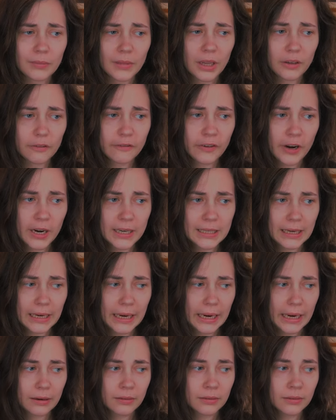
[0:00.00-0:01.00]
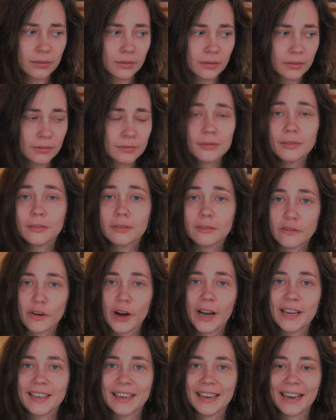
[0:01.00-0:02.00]
And
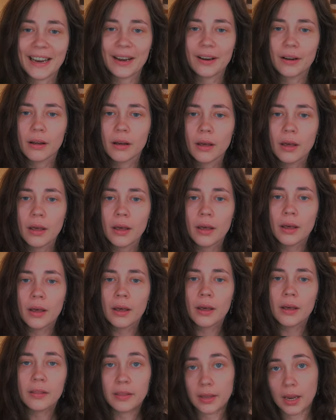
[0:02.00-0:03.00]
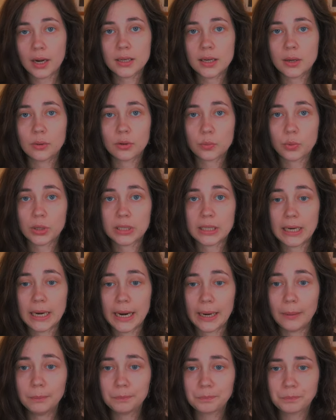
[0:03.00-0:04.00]
finally, the ending was pretty
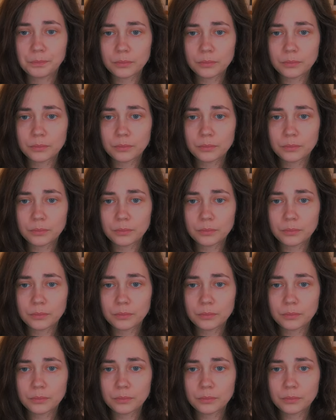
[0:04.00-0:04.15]
lame.